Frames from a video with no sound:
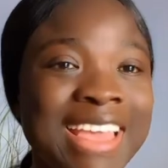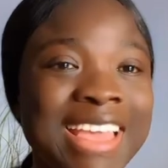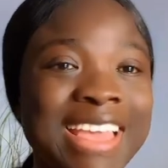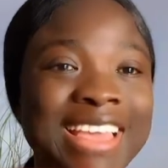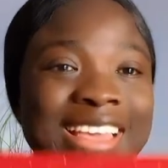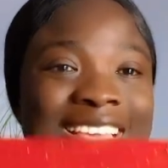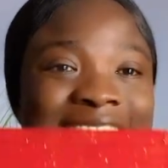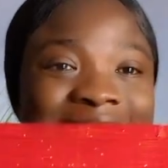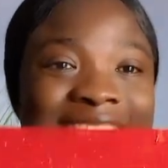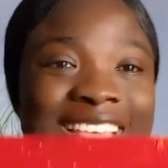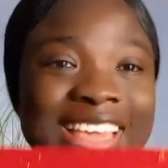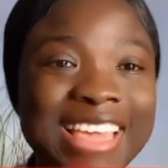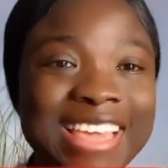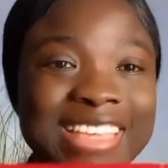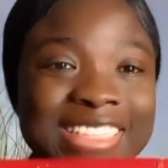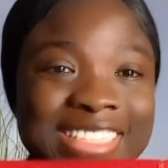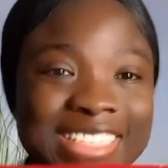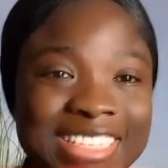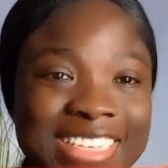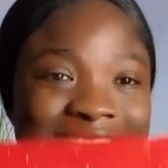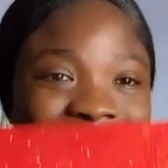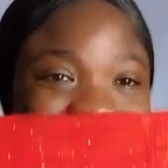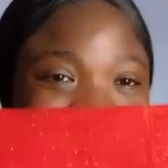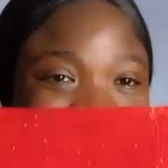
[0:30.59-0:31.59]
It's
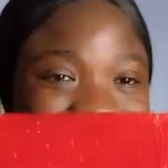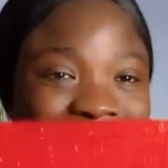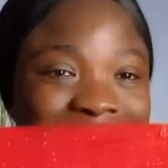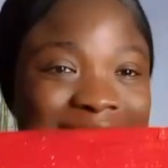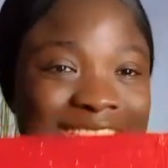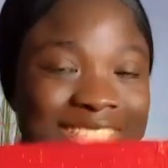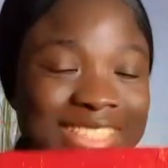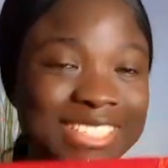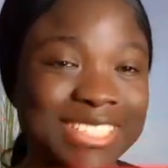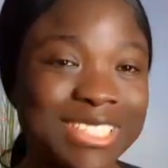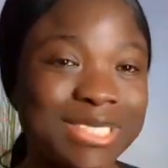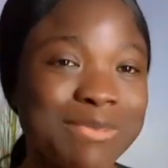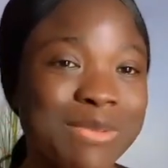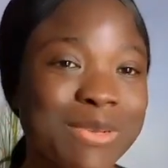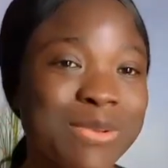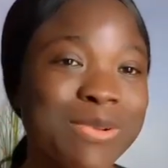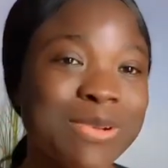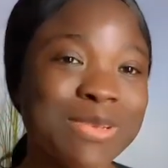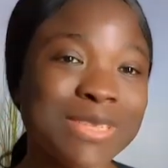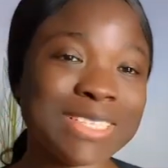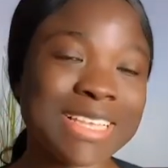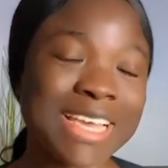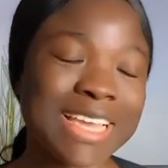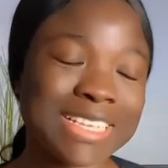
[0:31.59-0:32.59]
18 inches
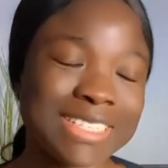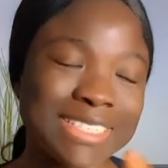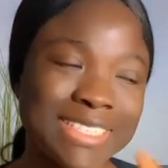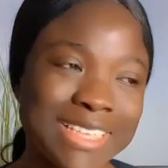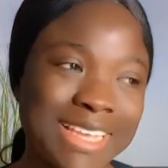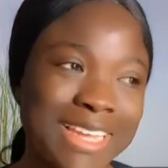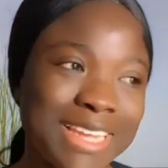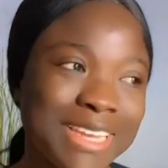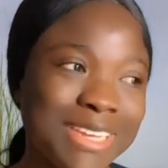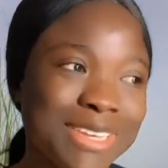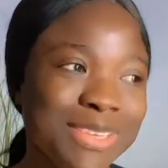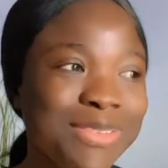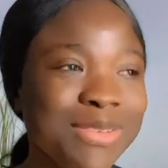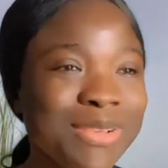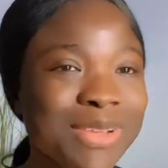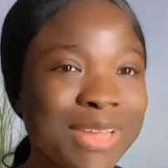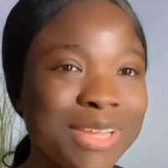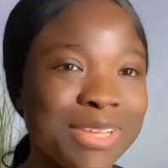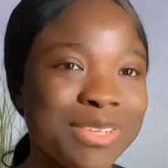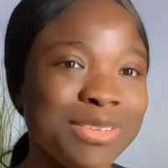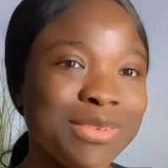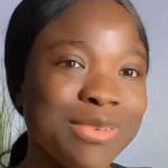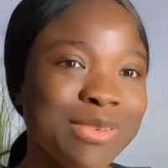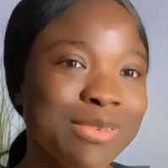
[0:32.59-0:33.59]
because I said you
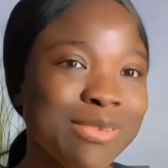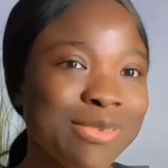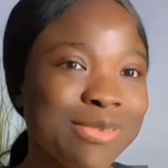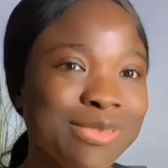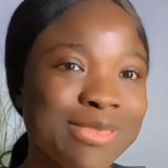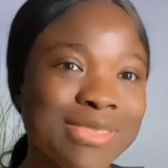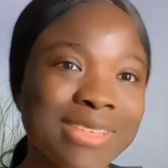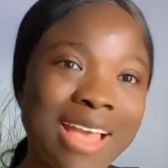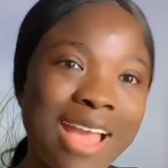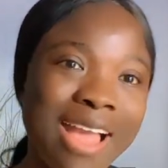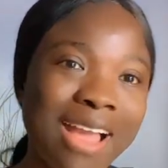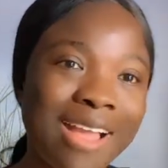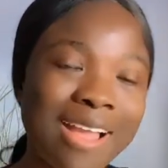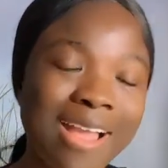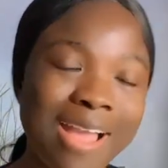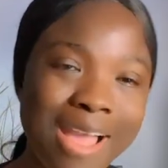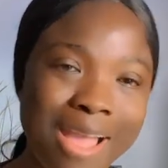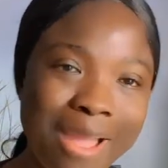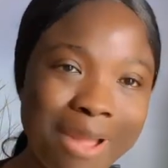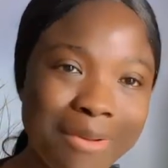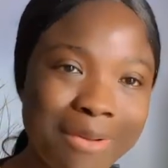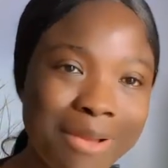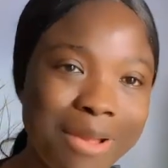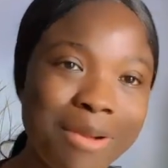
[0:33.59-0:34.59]
can use
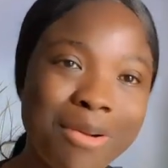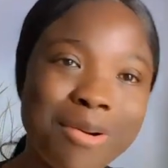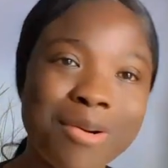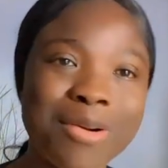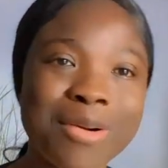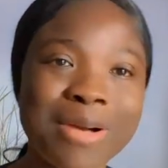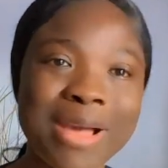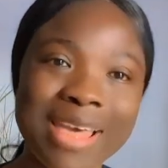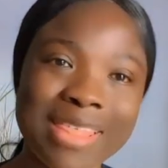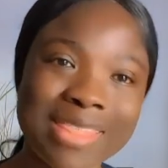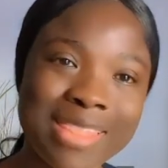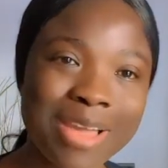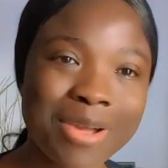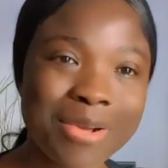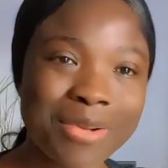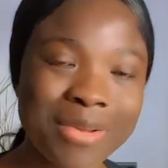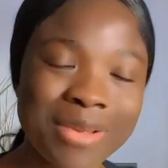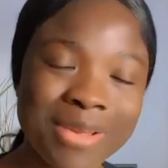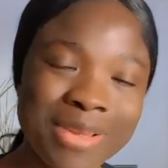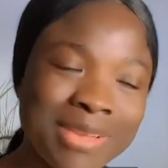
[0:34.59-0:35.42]
ankara or other